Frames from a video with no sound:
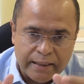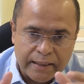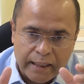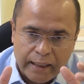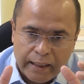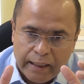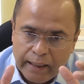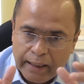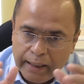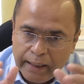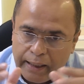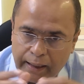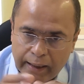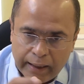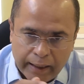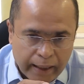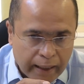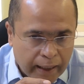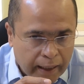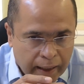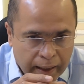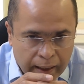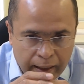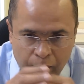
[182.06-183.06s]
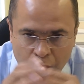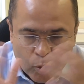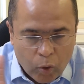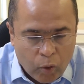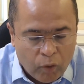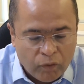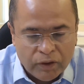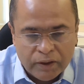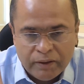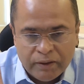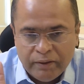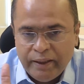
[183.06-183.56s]

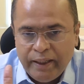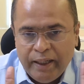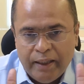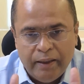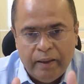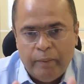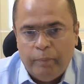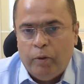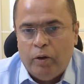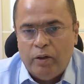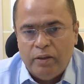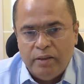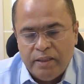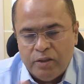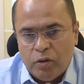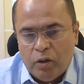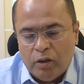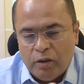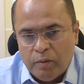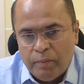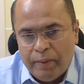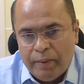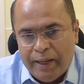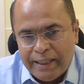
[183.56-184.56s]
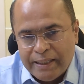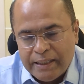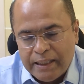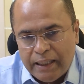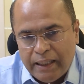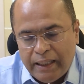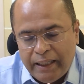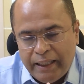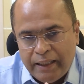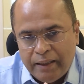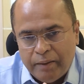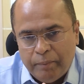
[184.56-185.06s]
over 300 policies
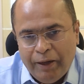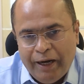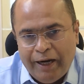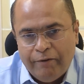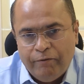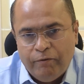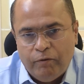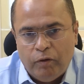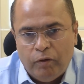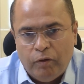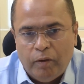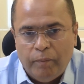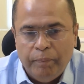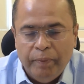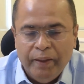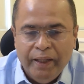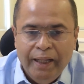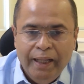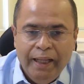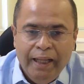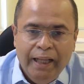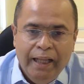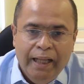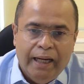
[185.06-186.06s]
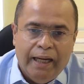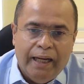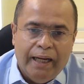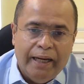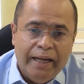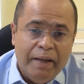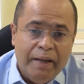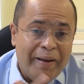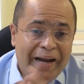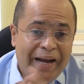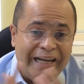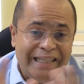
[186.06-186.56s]
automatically in the platform.
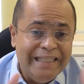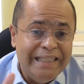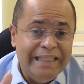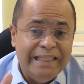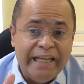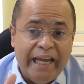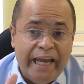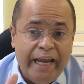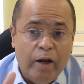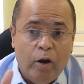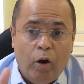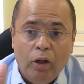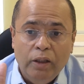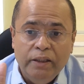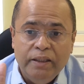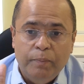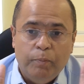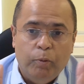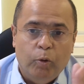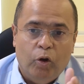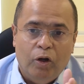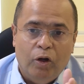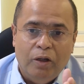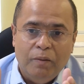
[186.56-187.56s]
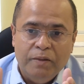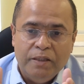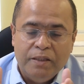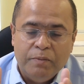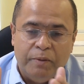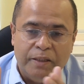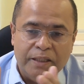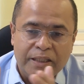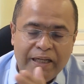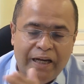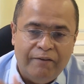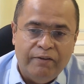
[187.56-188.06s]
Imagine saying all deployments
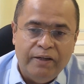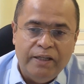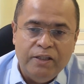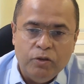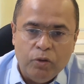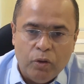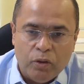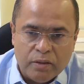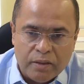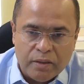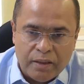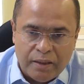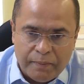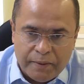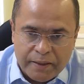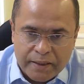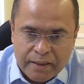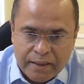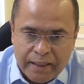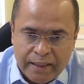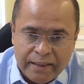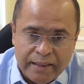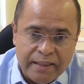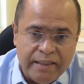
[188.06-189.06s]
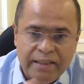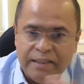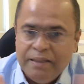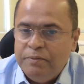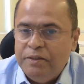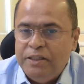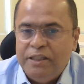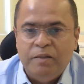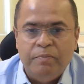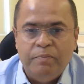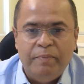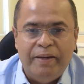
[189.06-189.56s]
must have resource limits, and the system
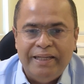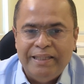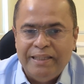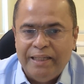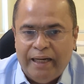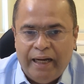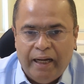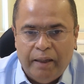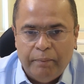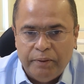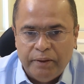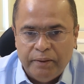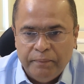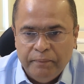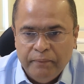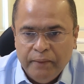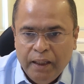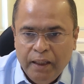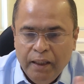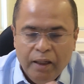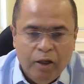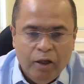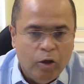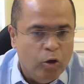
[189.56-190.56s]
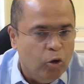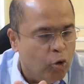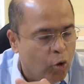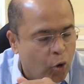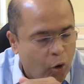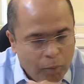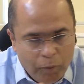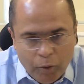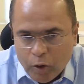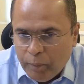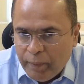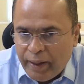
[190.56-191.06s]
just makes it happen. No
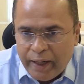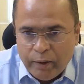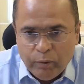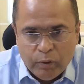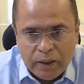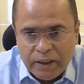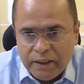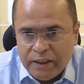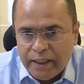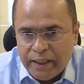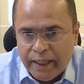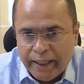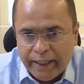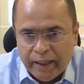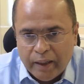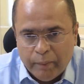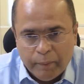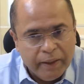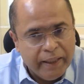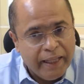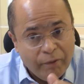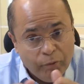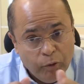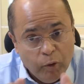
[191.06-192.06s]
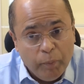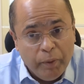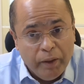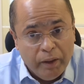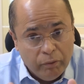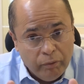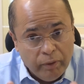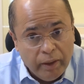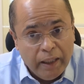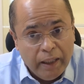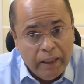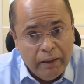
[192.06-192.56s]
more manual checking, and that would be
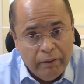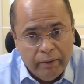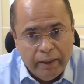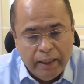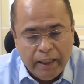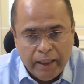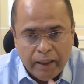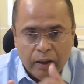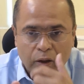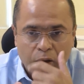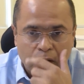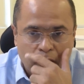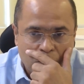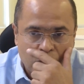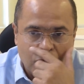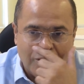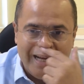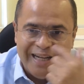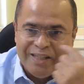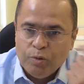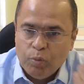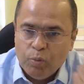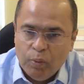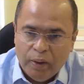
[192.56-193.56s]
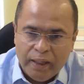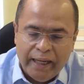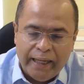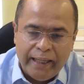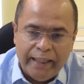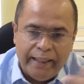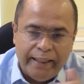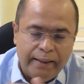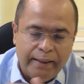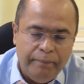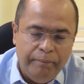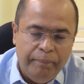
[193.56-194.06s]
really, really good. So that's one
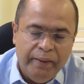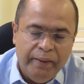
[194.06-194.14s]
idea.